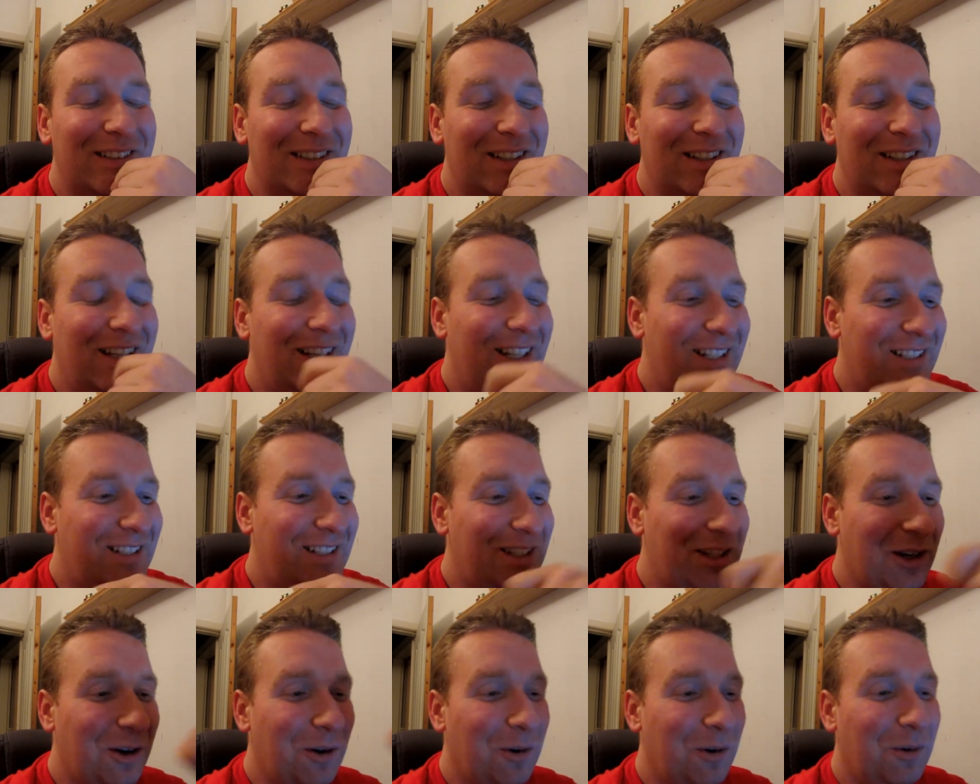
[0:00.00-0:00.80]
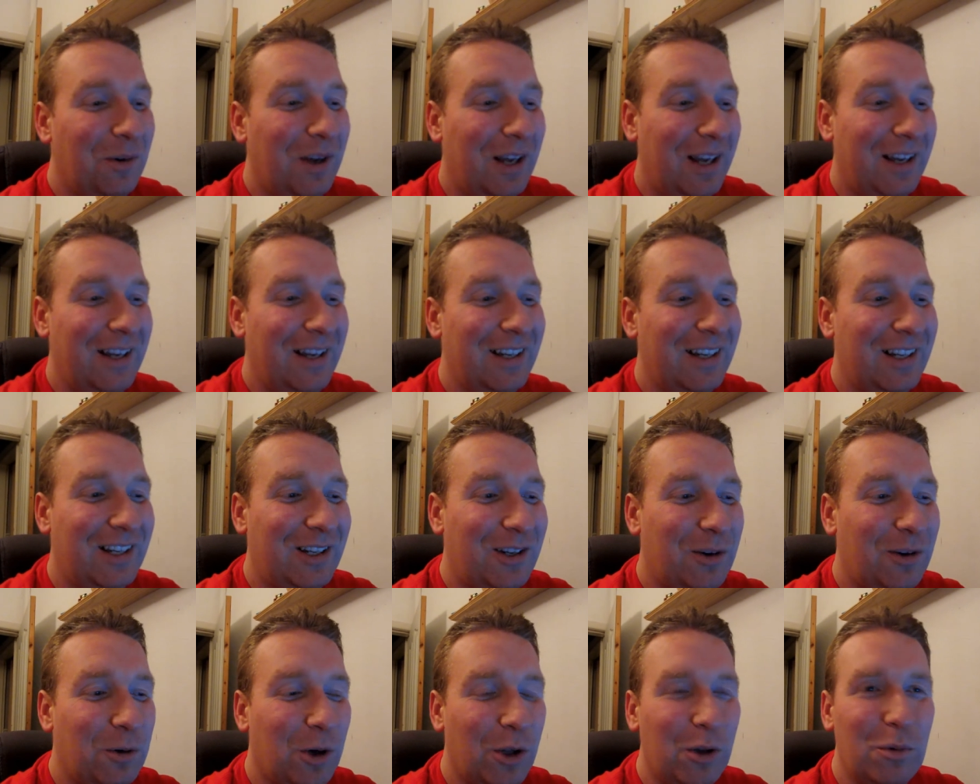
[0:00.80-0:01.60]
so
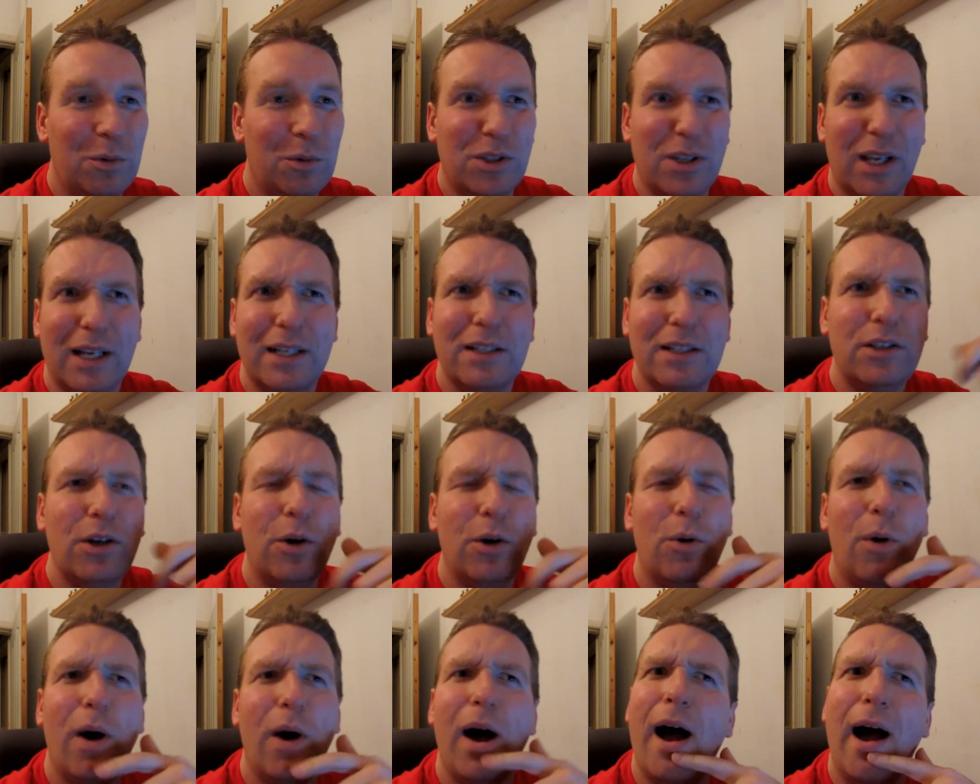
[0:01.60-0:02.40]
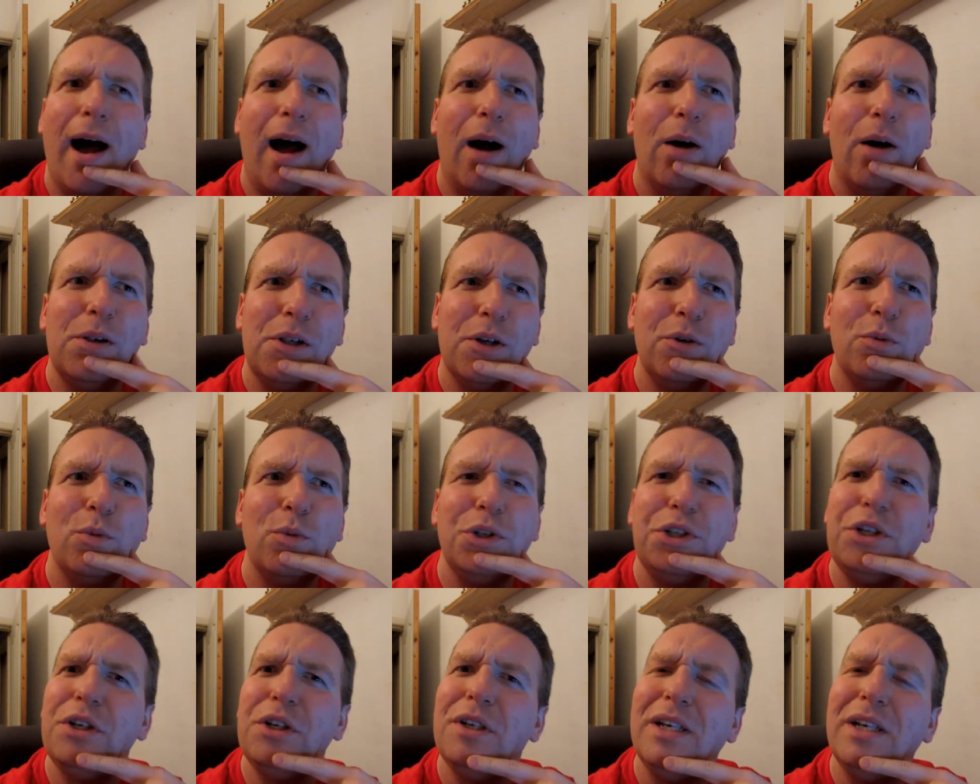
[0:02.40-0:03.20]
Corolla was like, "So how long
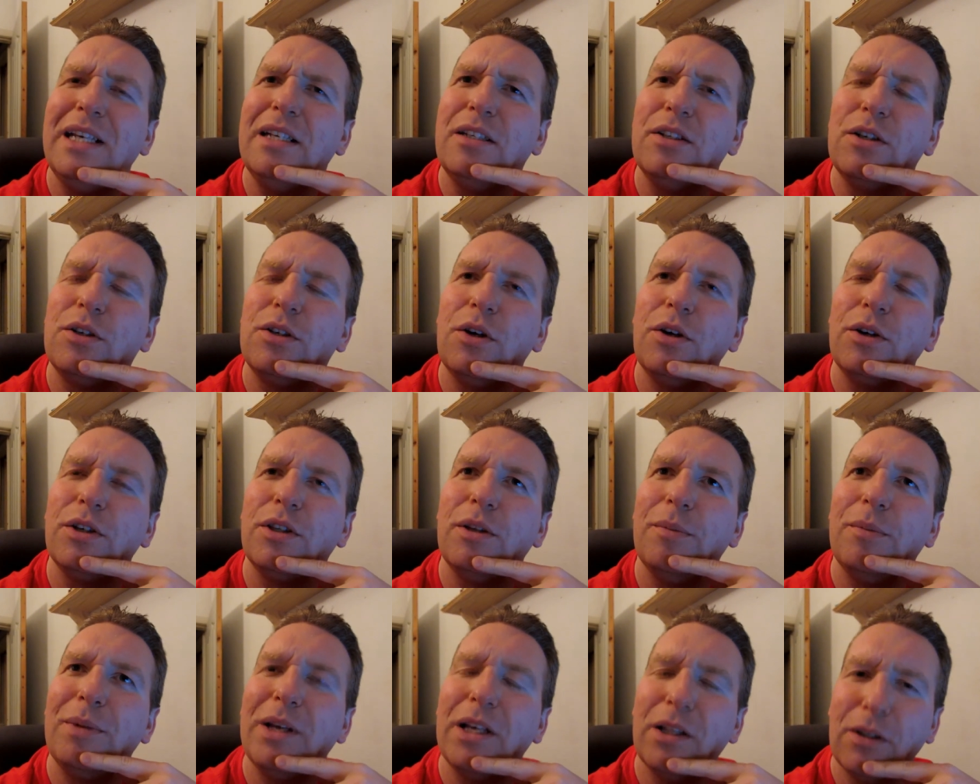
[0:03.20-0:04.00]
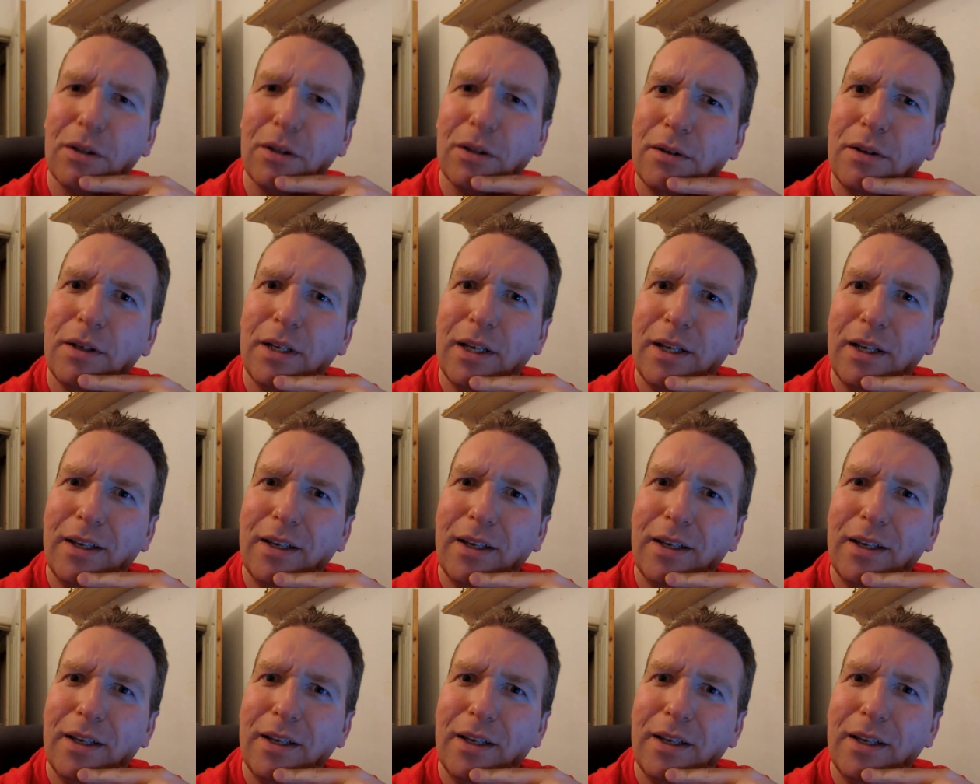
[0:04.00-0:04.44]
would you need to cook the meal?"